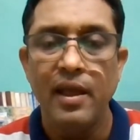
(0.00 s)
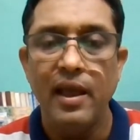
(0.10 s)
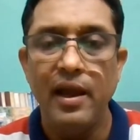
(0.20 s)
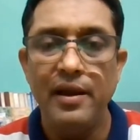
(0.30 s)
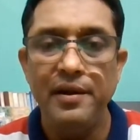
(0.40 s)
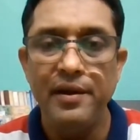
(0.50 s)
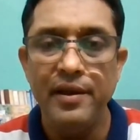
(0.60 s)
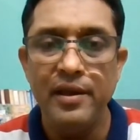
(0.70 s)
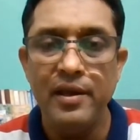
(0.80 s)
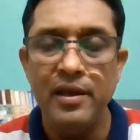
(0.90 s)
And
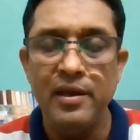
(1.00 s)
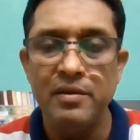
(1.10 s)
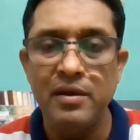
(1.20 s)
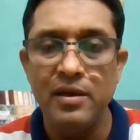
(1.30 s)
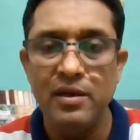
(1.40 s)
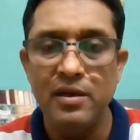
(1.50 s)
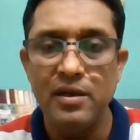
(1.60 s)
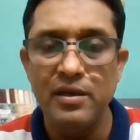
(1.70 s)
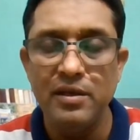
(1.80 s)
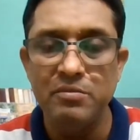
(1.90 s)

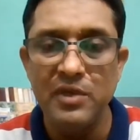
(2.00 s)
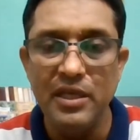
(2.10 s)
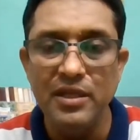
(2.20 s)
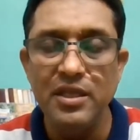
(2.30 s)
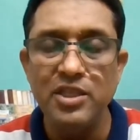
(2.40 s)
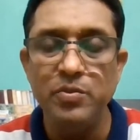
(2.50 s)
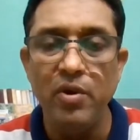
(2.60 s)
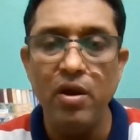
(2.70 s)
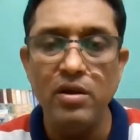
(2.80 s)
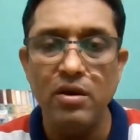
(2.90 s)
in this
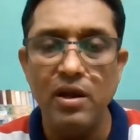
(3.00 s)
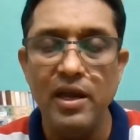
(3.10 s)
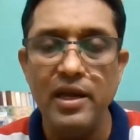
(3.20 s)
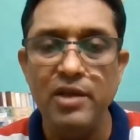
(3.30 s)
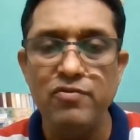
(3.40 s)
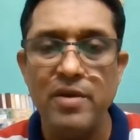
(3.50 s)
block already we